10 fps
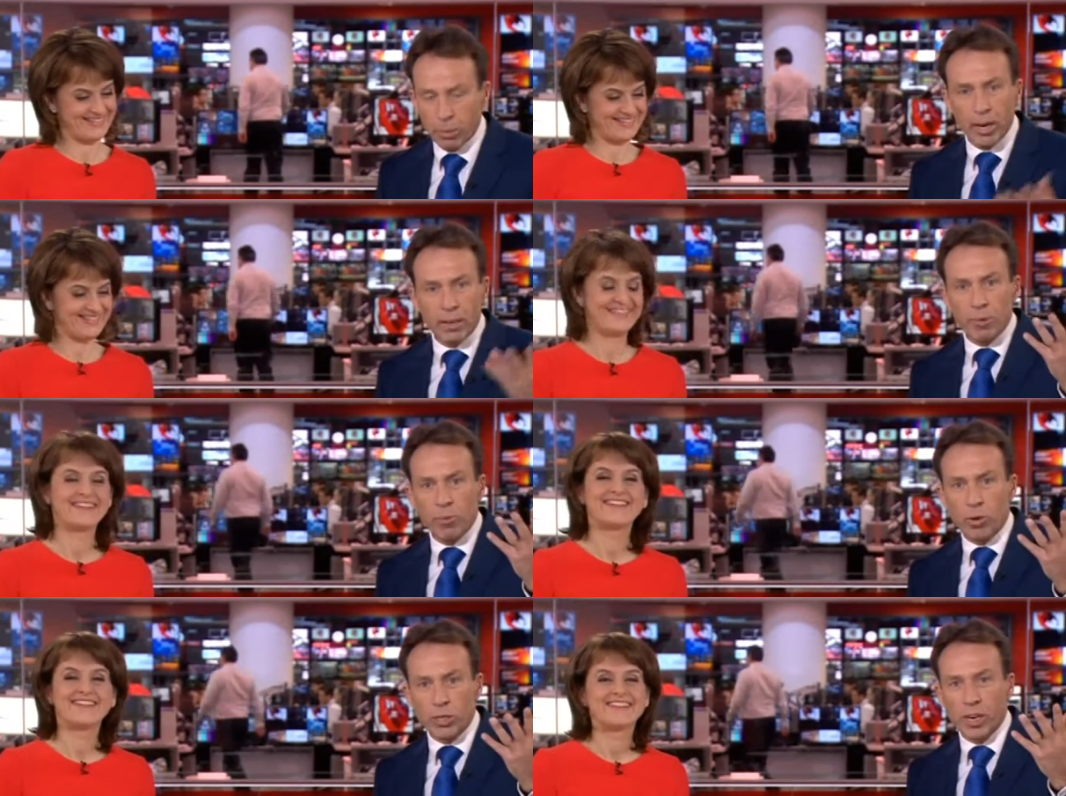Speaker 1: Might even be
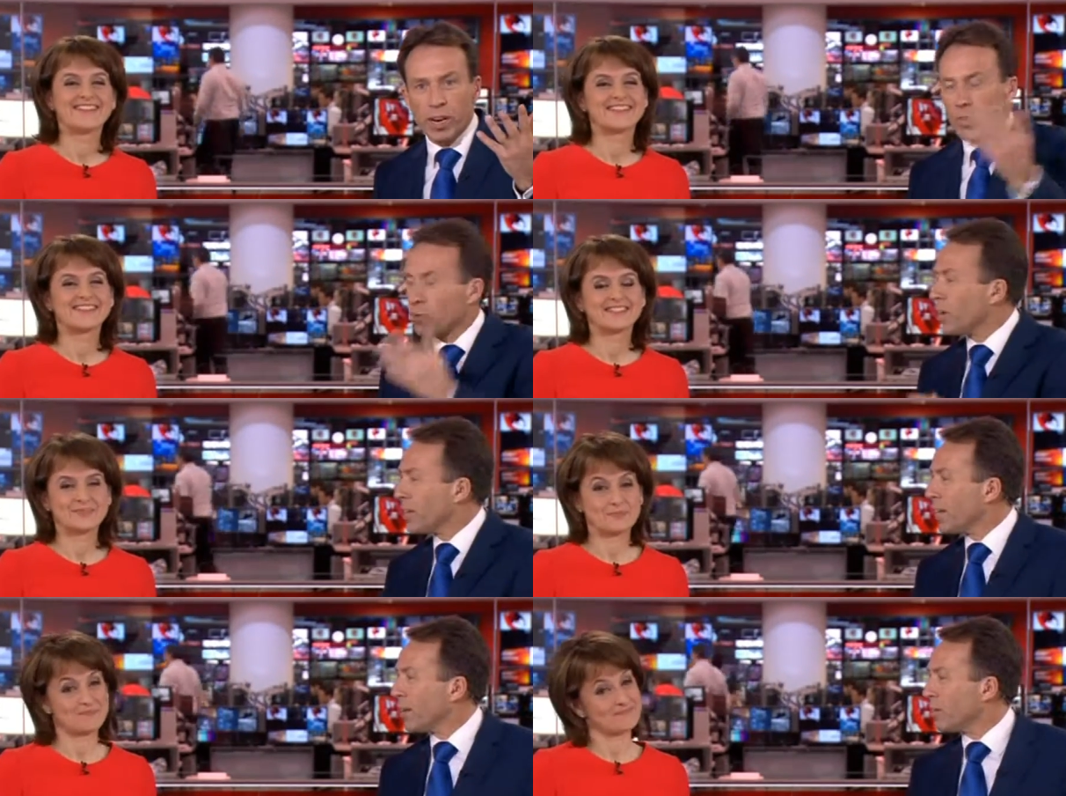watching us right
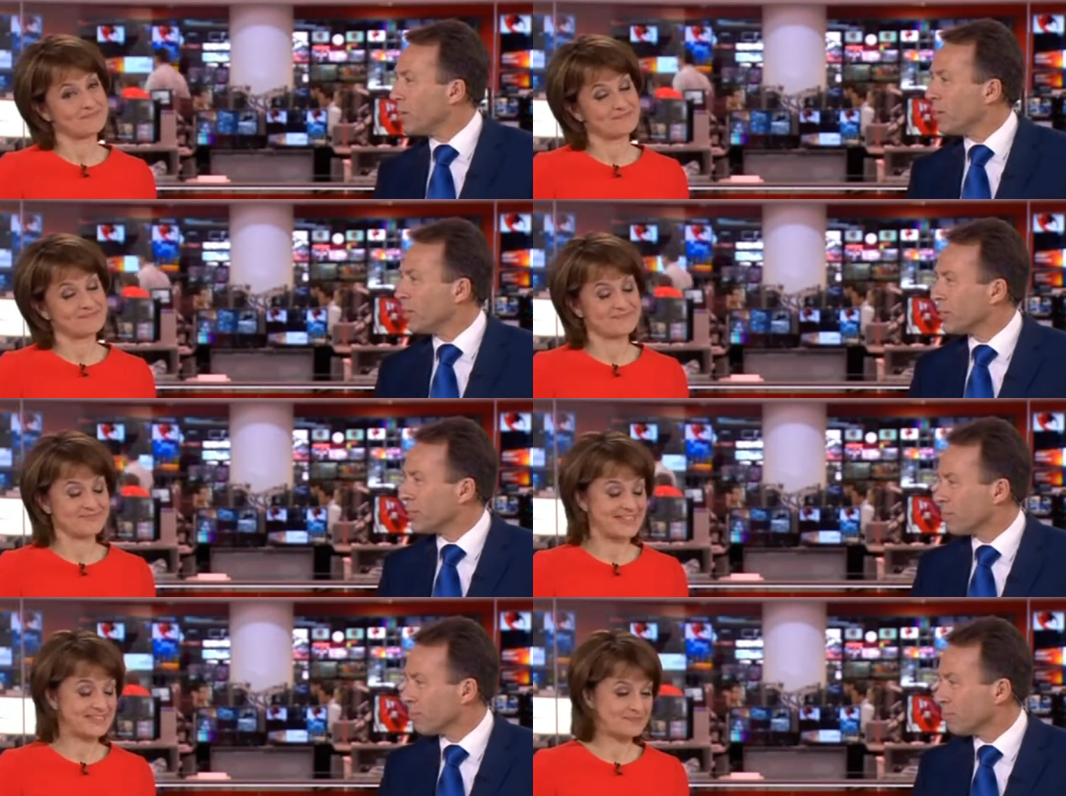now, who knows?
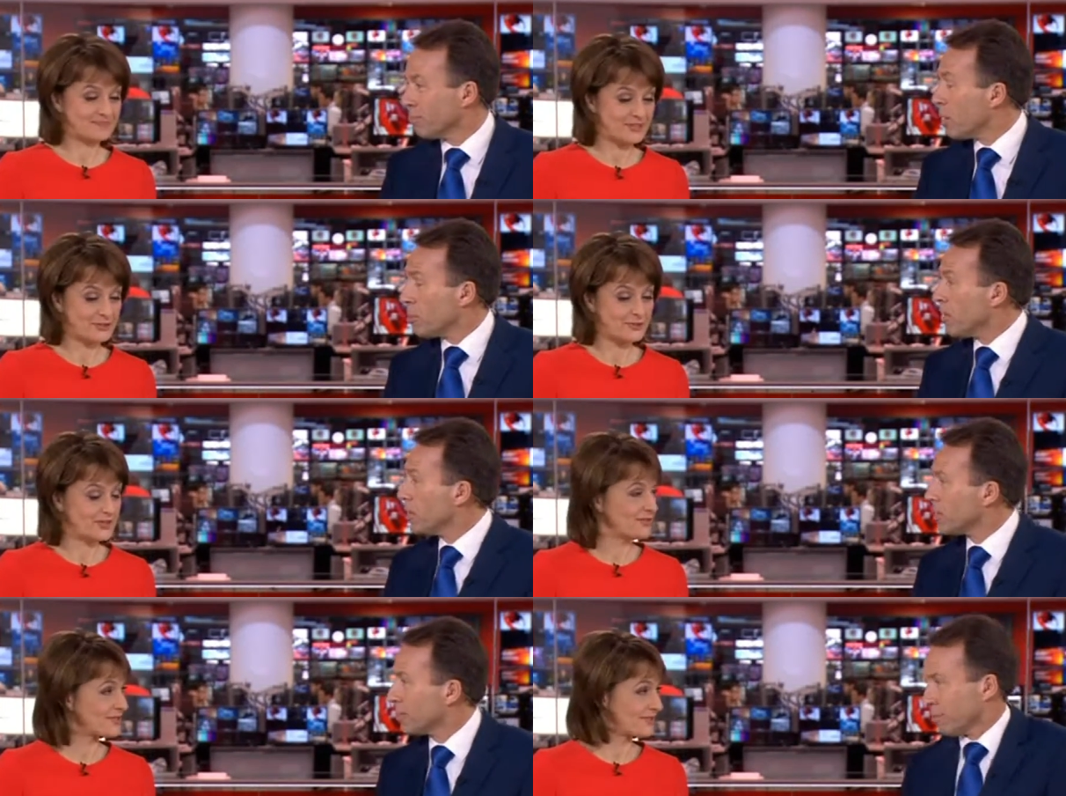Yeah.
Speaker 2: Might Who
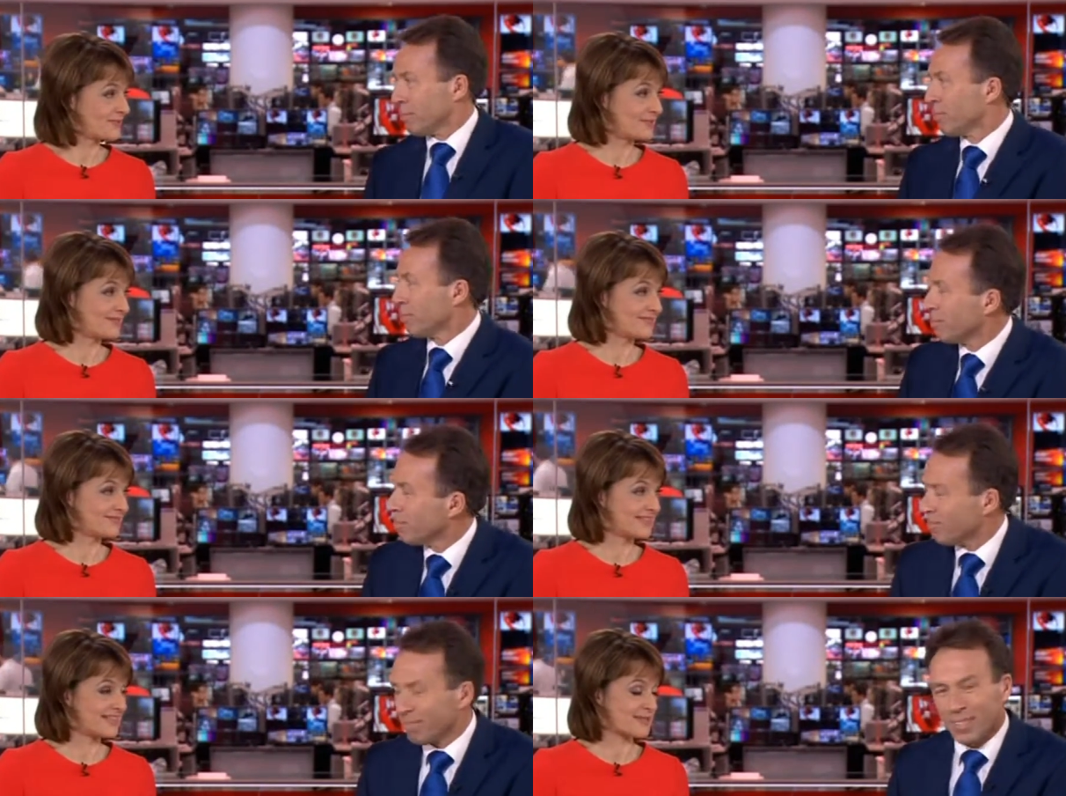knows? Well,
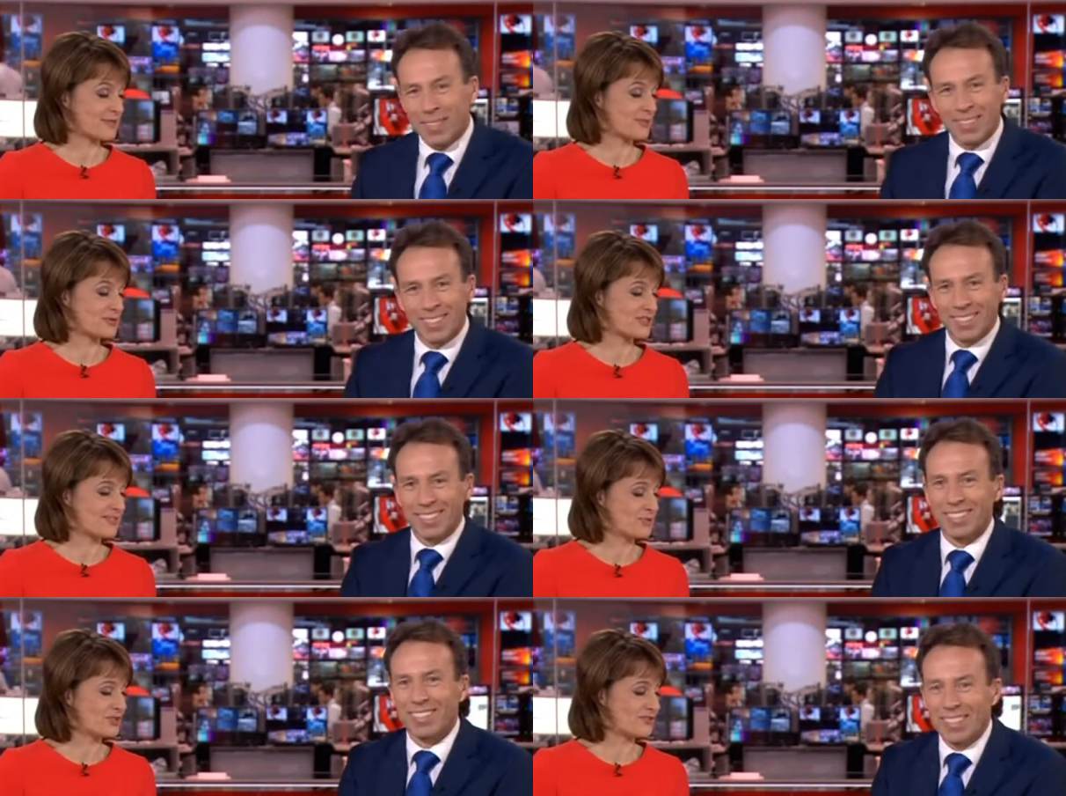except yeah. I wasn't
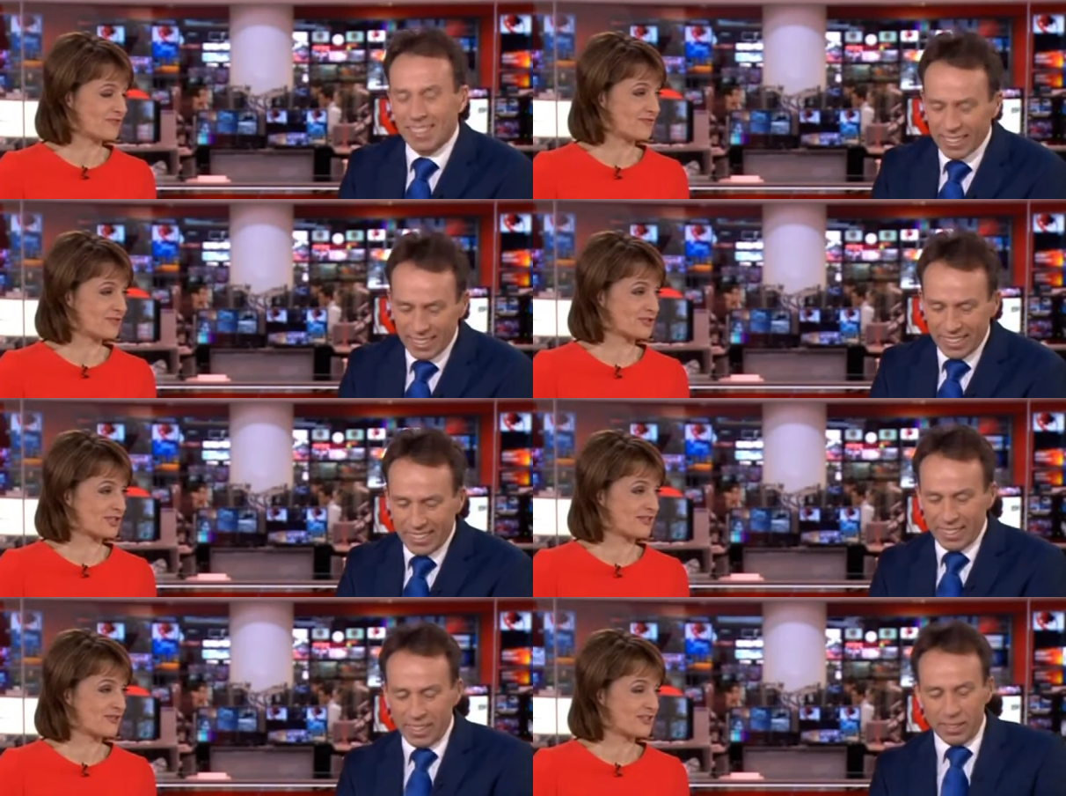in Worcester,
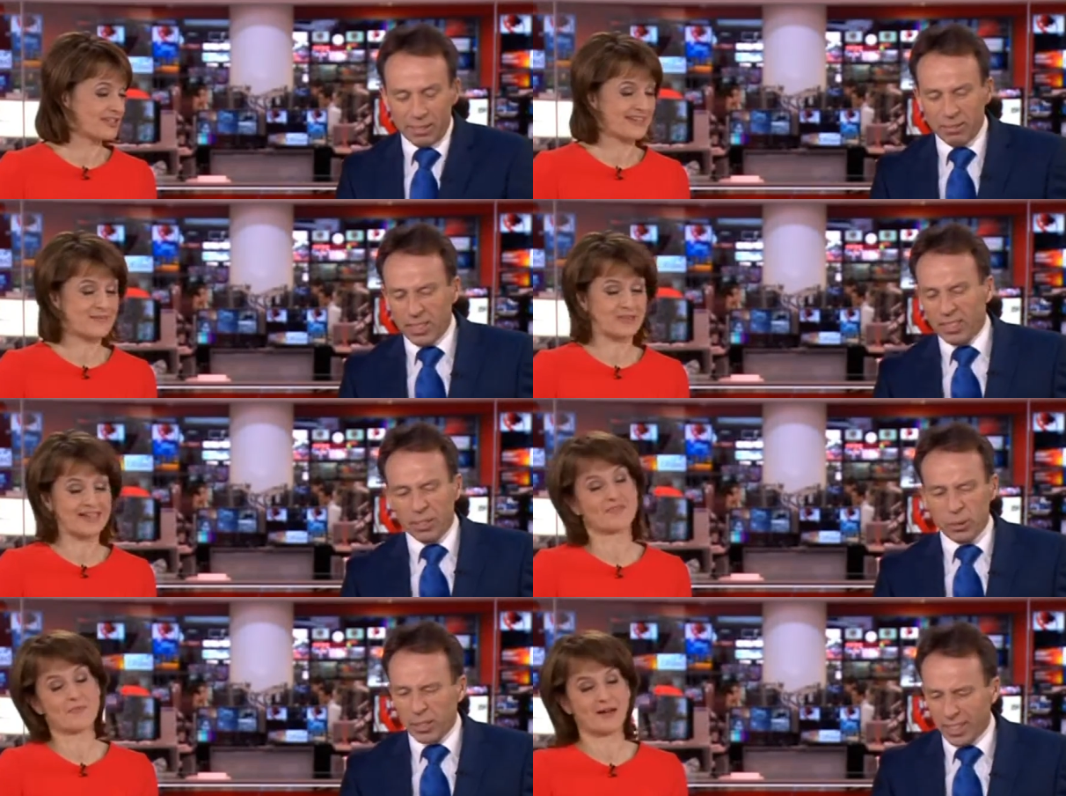unfortunately, no, on the day, no, but
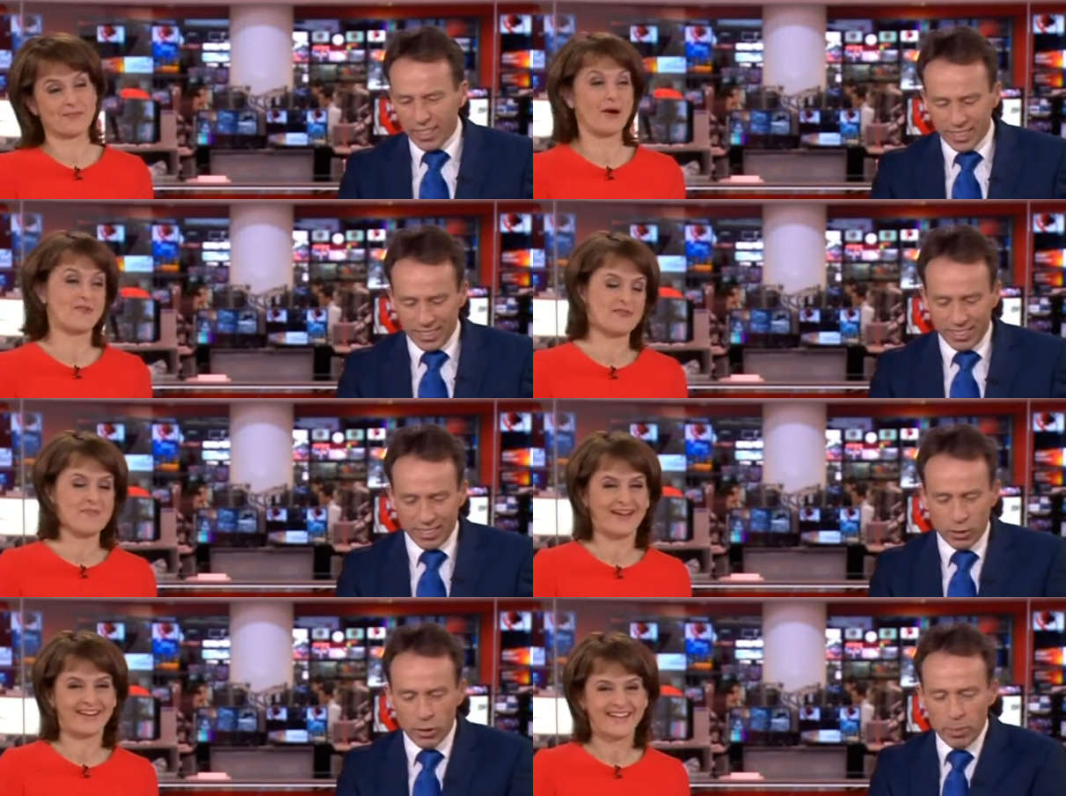never mind, I. apart from
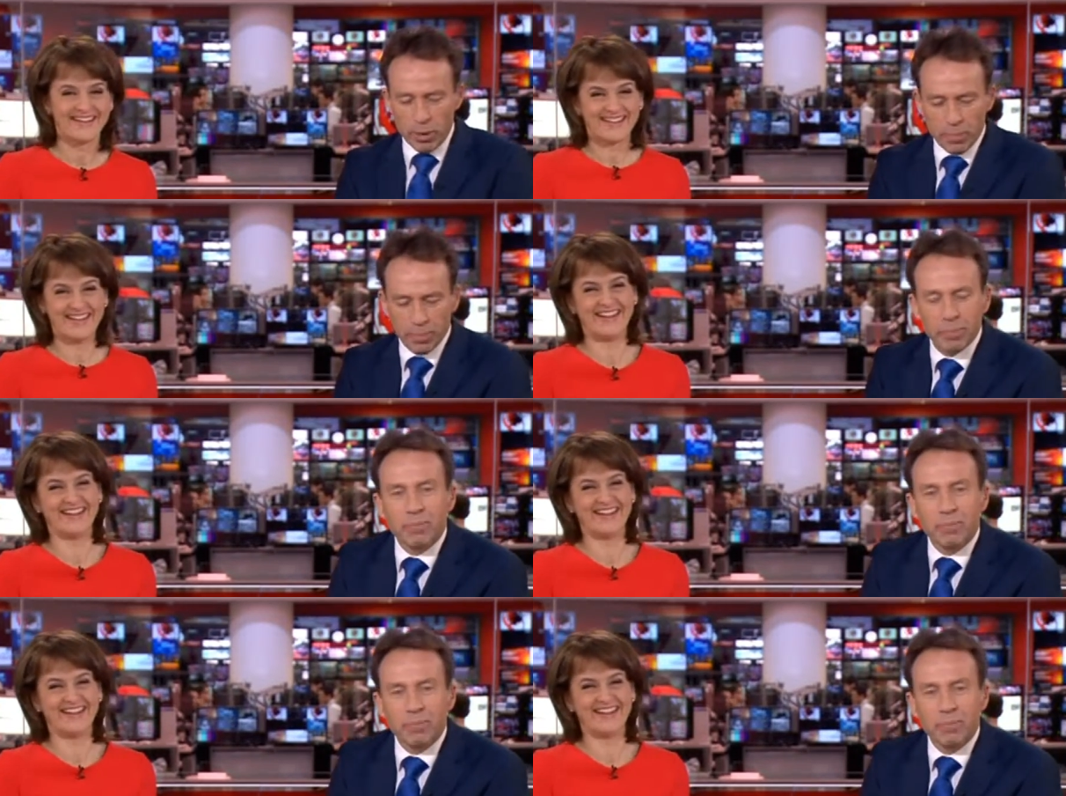that. Dream on.